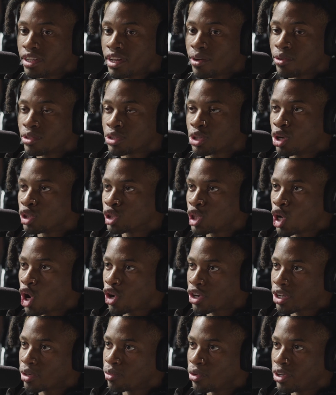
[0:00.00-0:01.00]
They was all
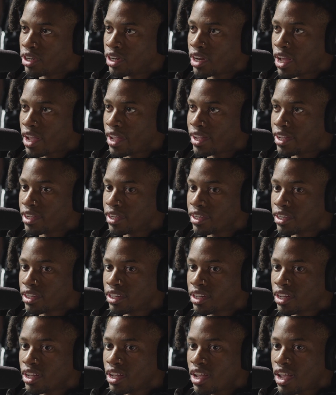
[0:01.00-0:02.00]
talking one night,
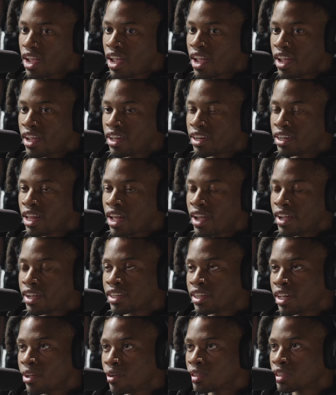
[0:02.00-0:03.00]
and
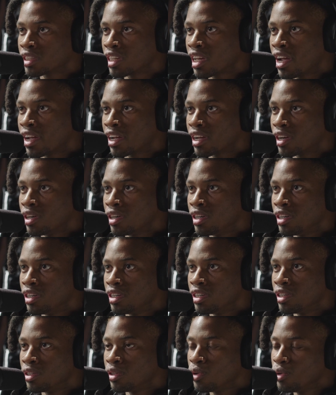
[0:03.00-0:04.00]
like they was like,
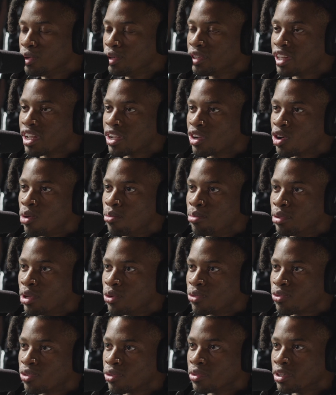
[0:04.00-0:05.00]
who you think gonna
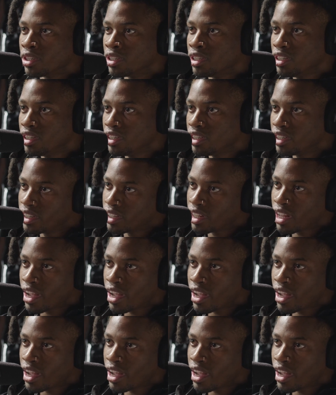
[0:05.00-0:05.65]
blow from the hood?